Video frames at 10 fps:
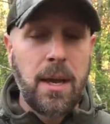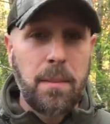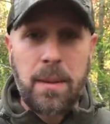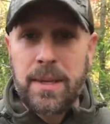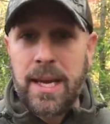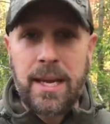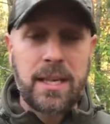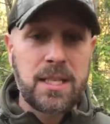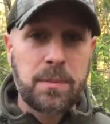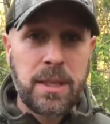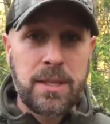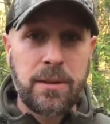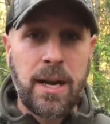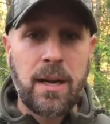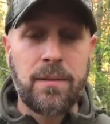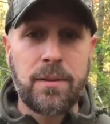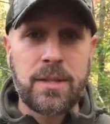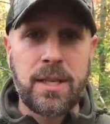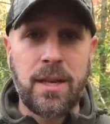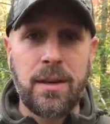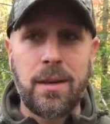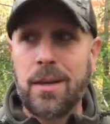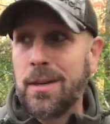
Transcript: maybe getting a splinter out of your skin.